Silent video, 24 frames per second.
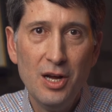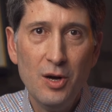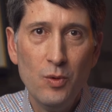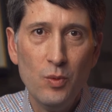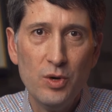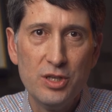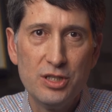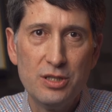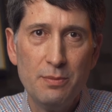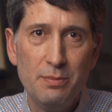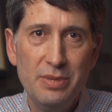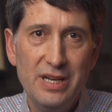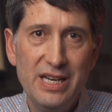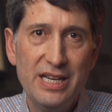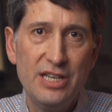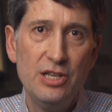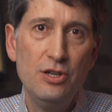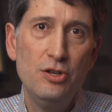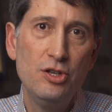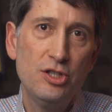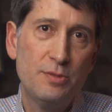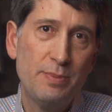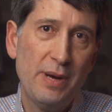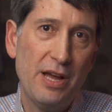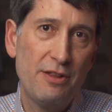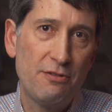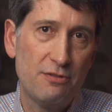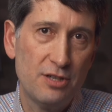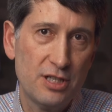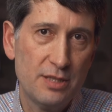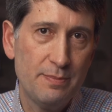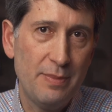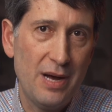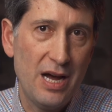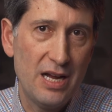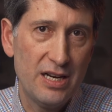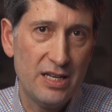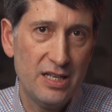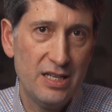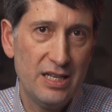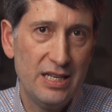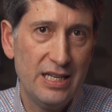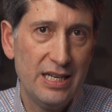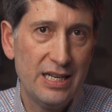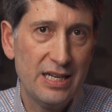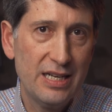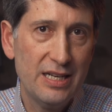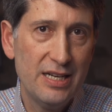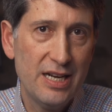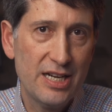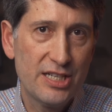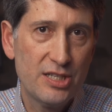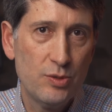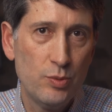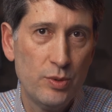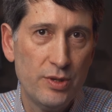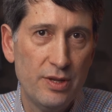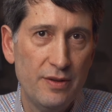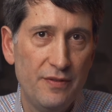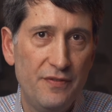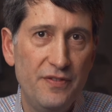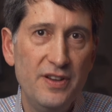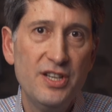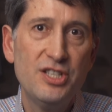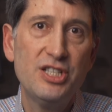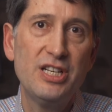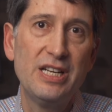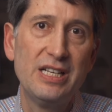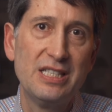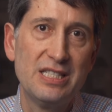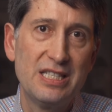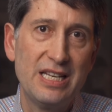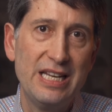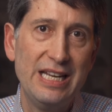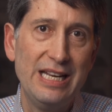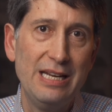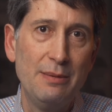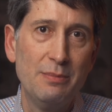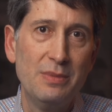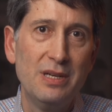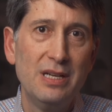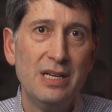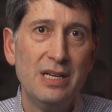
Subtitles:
was being used by the respondent in connection with a phishing scheme